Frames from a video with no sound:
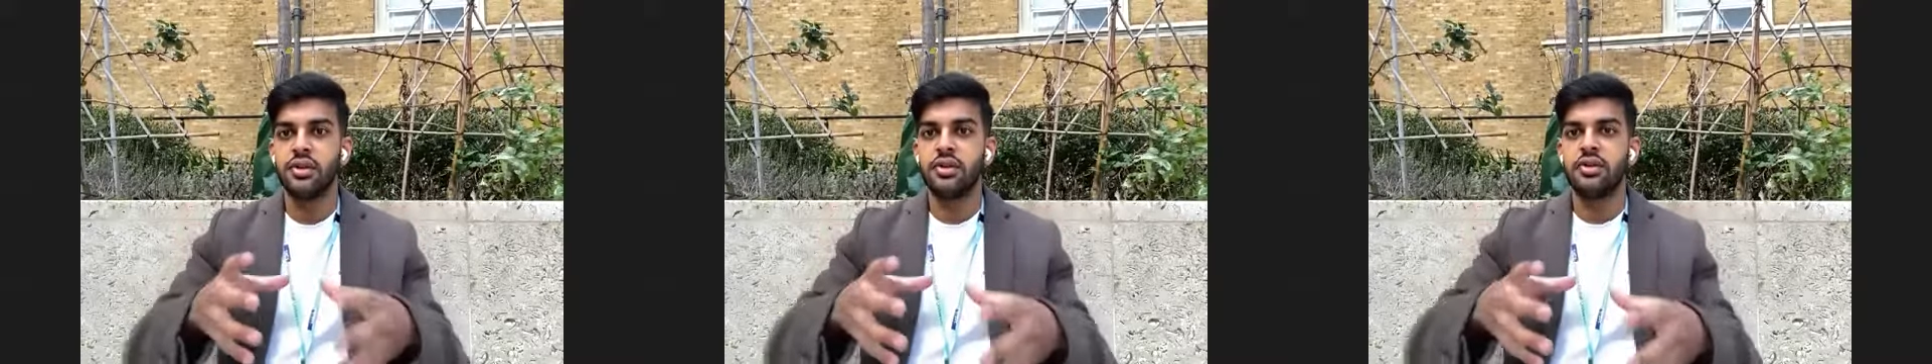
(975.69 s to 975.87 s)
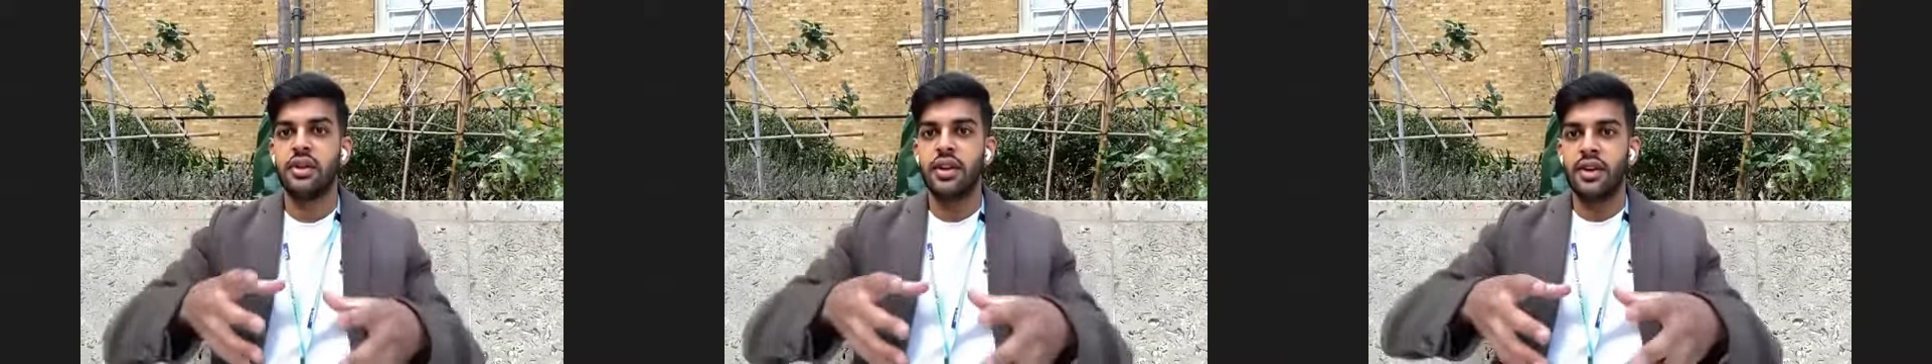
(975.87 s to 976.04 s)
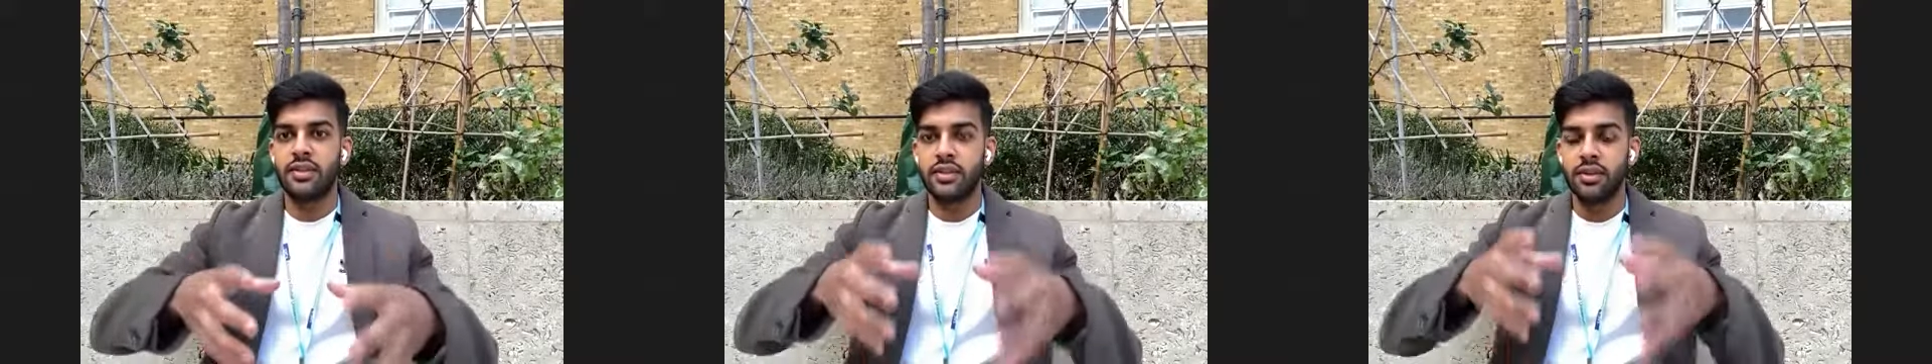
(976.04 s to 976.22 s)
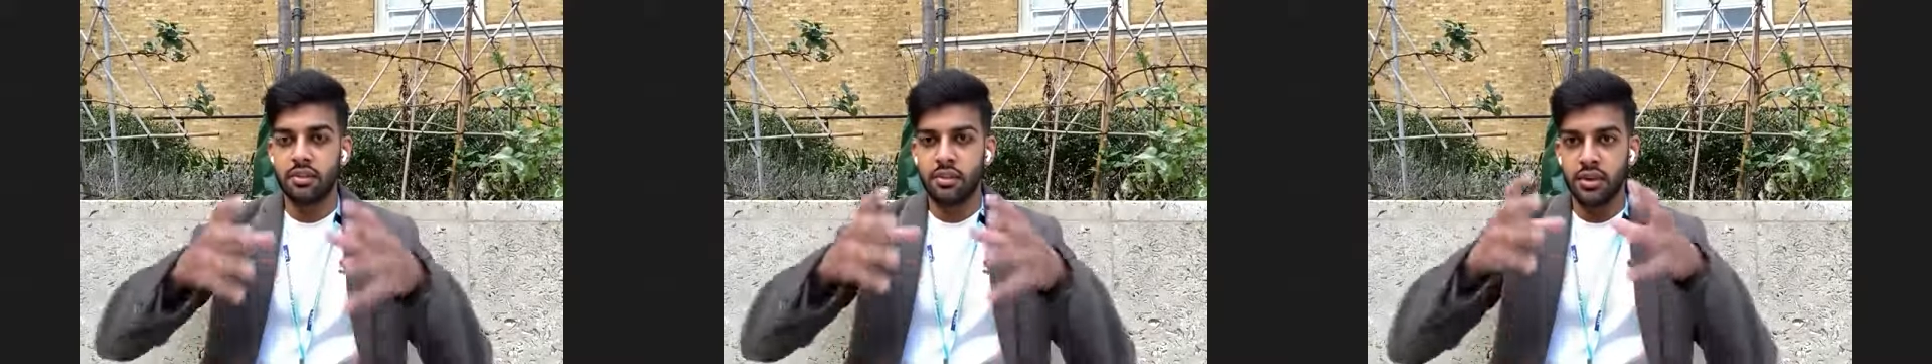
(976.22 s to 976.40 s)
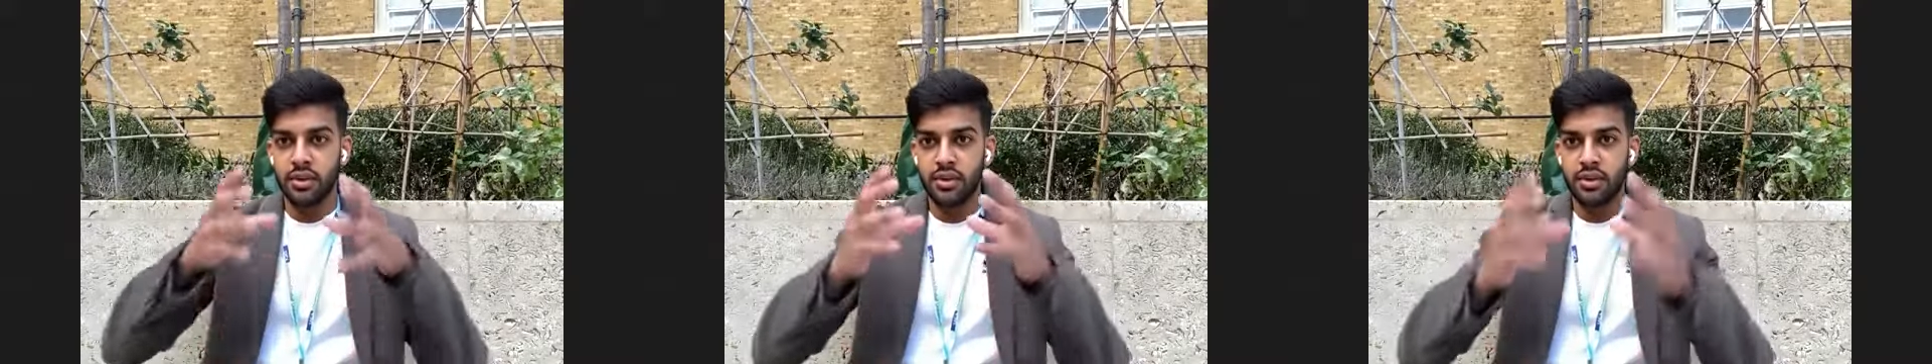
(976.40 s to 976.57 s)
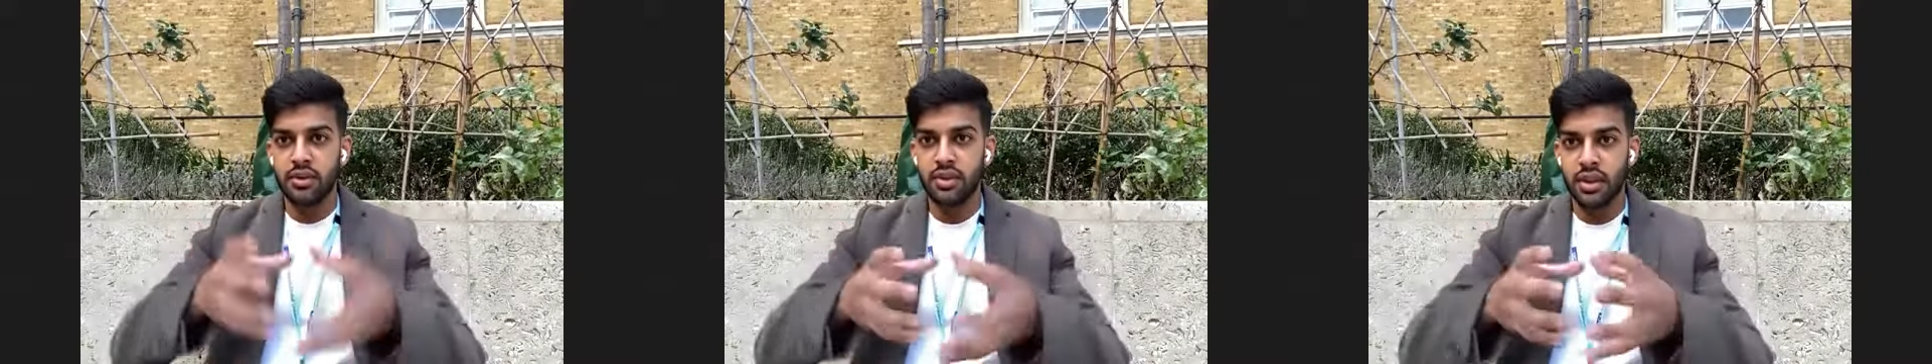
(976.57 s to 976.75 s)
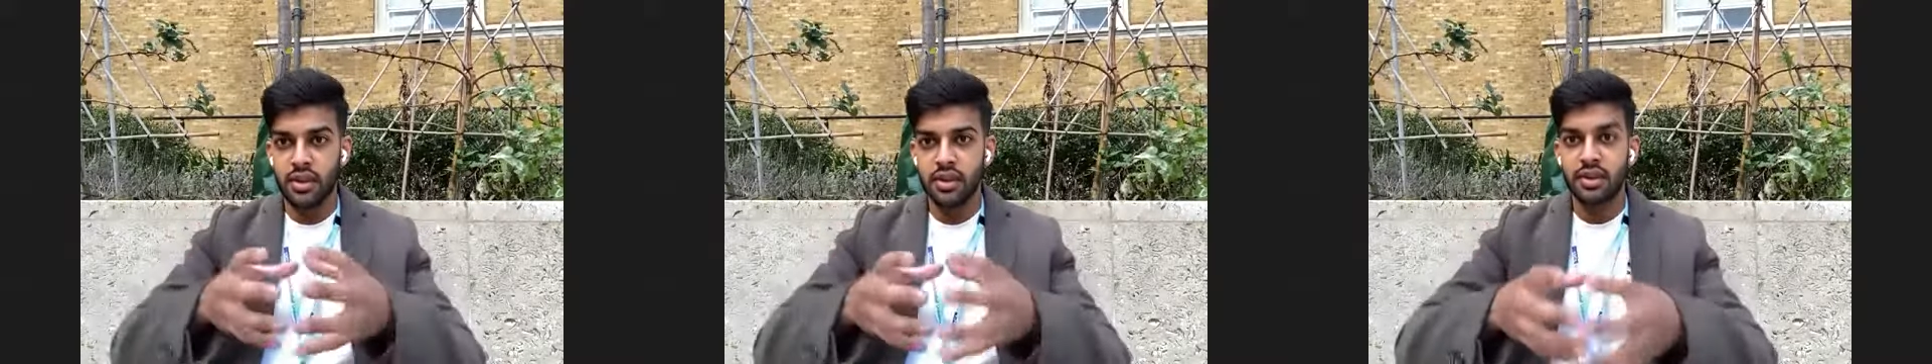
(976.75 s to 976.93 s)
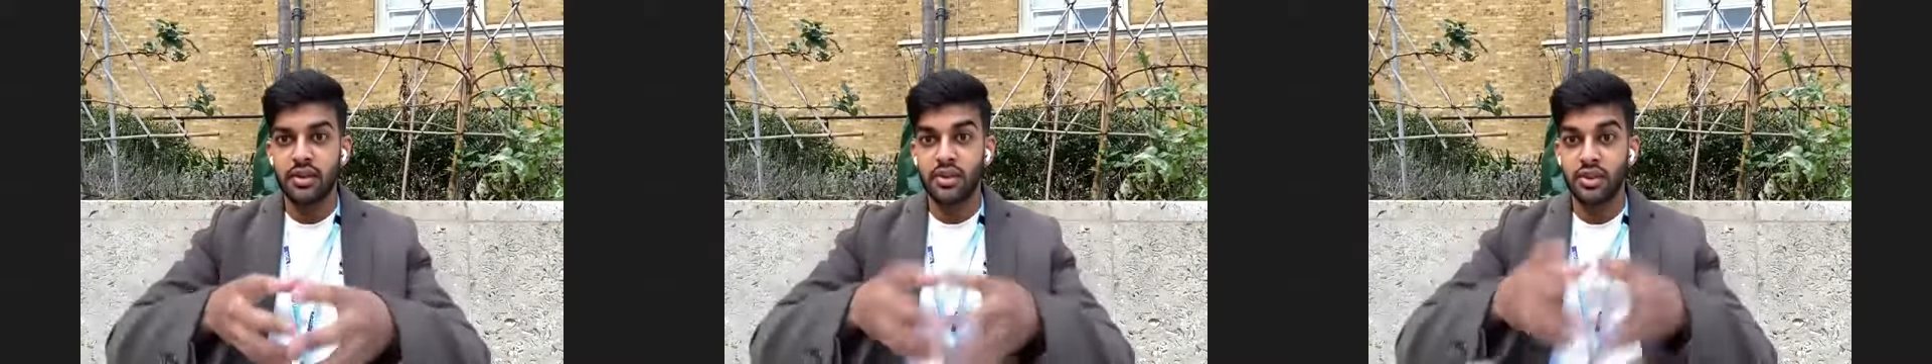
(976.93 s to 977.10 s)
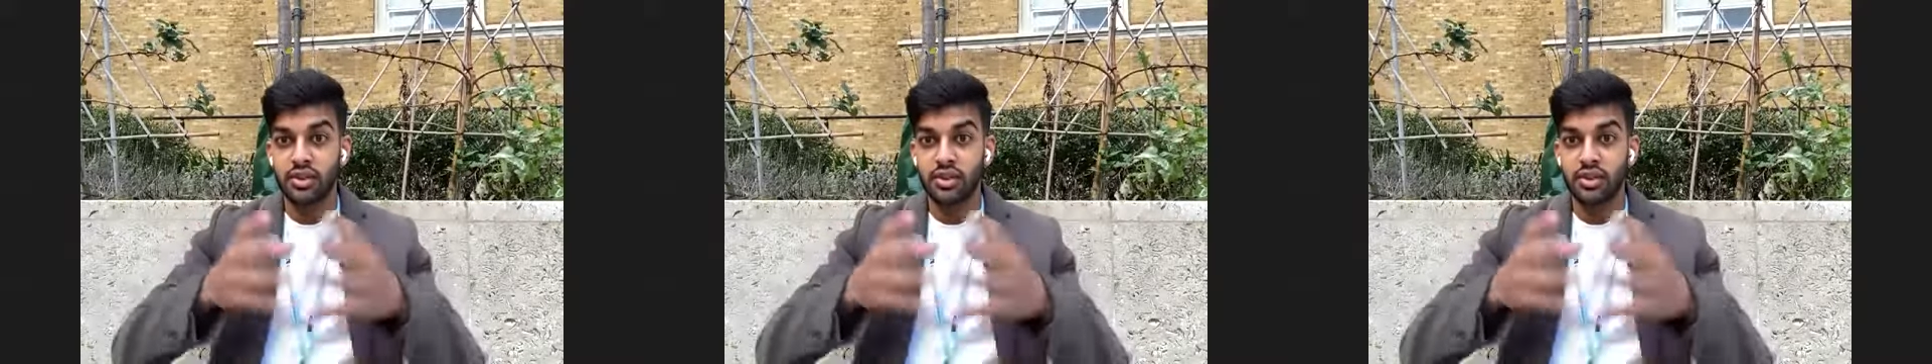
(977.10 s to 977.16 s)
You have to build and you have